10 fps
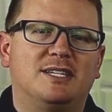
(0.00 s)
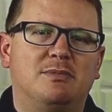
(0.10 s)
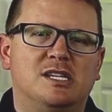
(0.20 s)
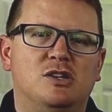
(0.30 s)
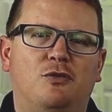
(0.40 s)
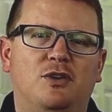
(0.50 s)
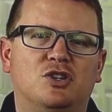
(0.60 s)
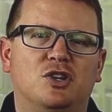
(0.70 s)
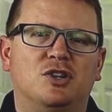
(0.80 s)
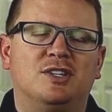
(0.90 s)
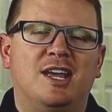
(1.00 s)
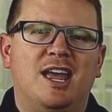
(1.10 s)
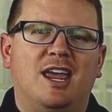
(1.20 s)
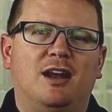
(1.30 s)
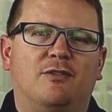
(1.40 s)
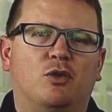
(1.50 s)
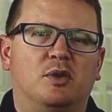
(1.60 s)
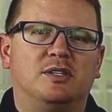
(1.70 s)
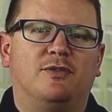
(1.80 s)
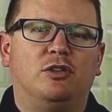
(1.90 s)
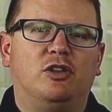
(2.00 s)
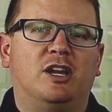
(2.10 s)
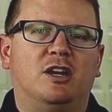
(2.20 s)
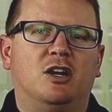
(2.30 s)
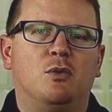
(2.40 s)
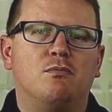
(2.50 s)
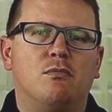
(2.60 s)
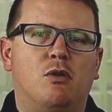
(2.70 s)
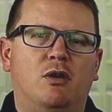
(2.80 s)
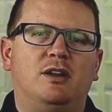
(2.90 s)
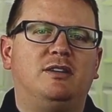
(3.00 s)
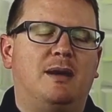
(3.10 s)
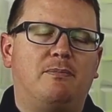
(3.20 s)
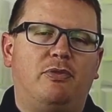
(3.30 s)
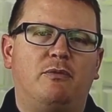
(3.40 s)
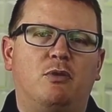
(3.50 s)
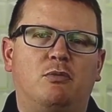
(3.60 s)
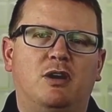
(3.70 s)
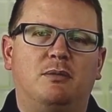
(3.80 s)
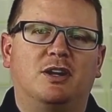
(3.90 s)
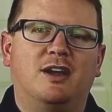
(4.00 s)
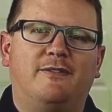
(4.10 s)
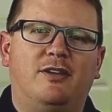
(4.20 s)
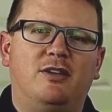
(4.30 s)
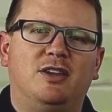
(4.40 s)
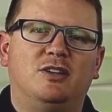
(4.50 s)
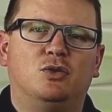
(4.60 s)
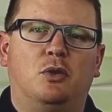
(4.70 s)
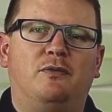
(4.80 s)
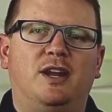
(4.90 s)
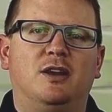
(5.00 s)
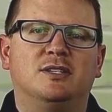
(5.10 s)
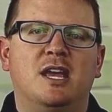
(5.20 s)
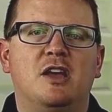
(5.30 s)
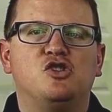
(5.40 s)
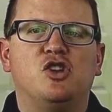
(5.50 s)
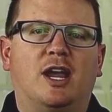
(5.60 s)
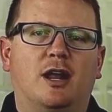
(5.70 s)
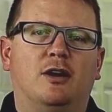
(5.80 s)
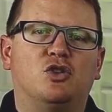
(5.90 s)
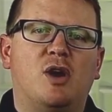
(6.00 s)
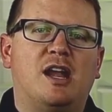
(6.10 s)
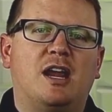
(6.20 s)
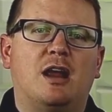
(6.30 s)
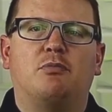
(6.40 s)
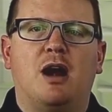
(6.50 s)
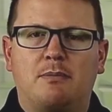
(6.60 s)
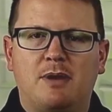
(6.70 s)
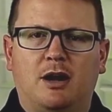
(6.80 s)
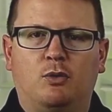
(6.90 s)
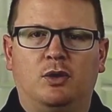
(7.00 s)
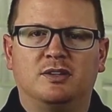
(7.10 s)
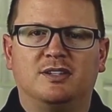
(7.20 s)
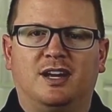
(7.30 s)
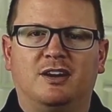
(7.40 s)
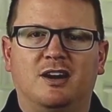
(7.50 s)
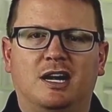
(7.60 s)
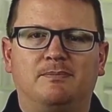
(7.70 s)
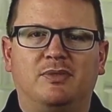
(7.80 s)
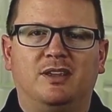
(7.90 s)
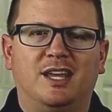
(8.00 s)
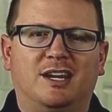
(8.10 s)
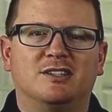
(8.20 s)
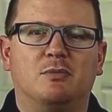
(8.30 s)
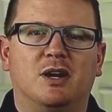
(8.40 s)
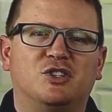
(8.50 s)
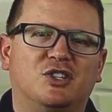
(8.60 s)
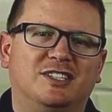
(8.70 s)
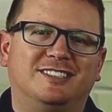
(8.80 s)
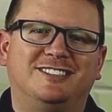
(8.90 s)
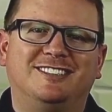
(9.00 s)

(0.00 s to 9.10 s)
out some of these new features. And of course, if you're looking to go more in depth than what we're able to cover in these short videos, check out our training at pragmaticworks.com. Thank you so much.